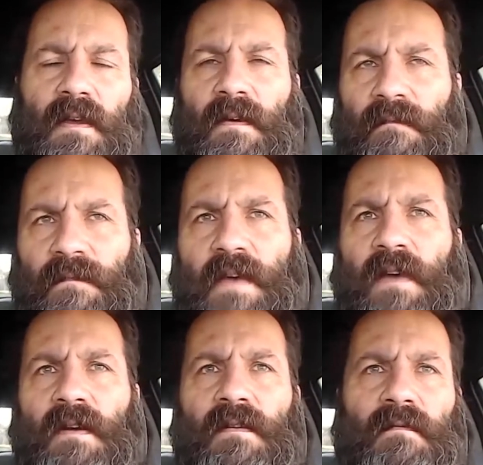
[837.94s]

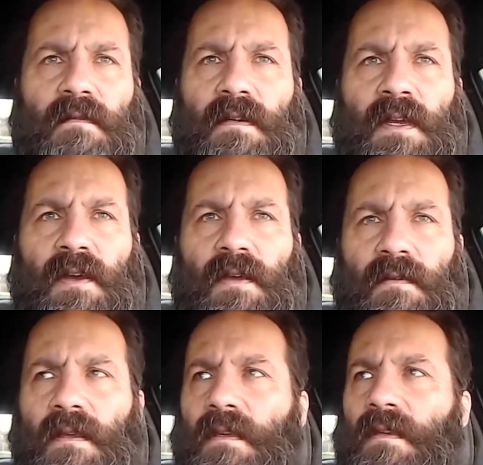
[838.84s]
500,
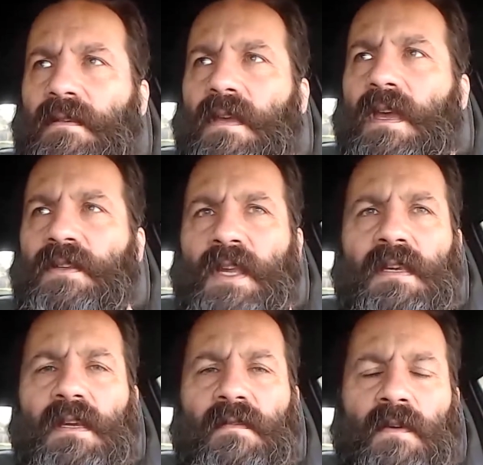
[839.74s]

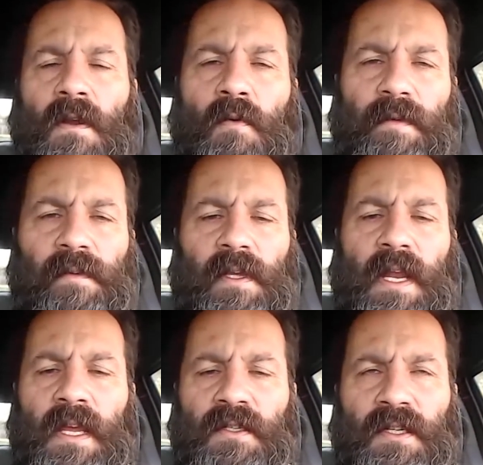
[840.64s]
executive or equivalent
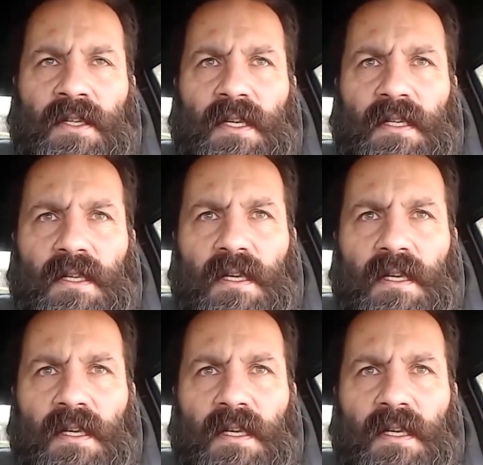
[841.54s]
agencies.